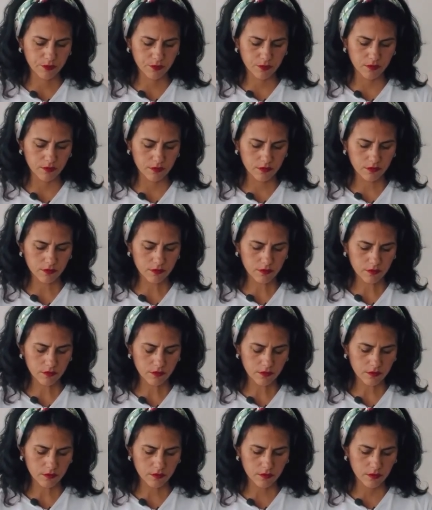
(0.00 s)

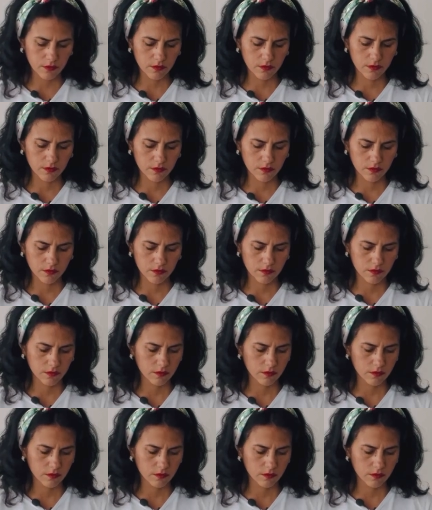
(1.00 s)
Nothing is said.